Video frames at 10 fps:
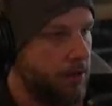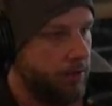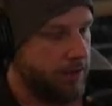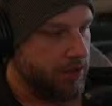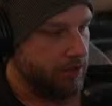
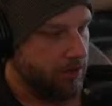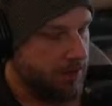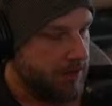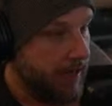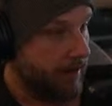which includes
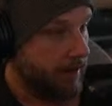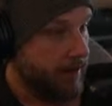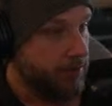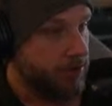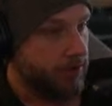satellite
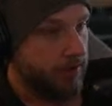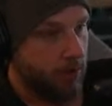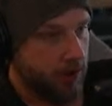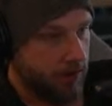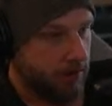imagery of
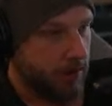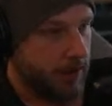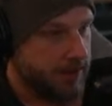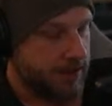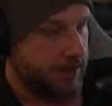where the
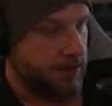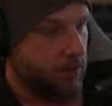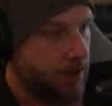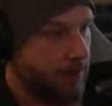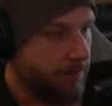launch sites
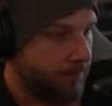were,